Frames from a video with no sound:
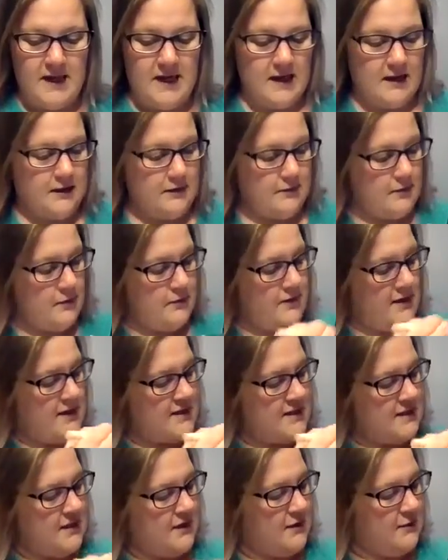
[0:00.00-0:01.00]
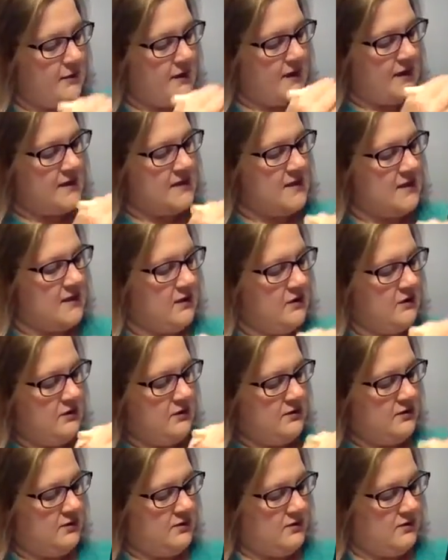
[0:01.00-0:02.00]
black through, that's not a big
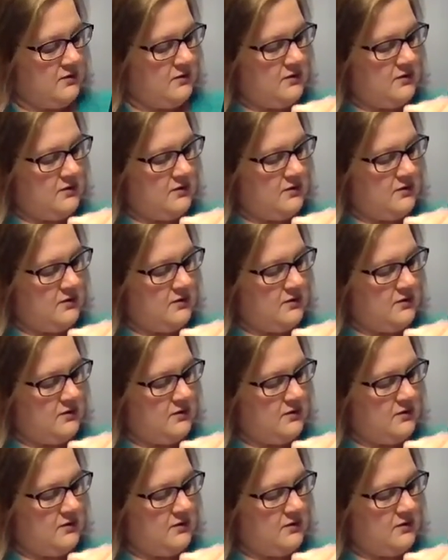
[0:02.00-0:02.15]
deal,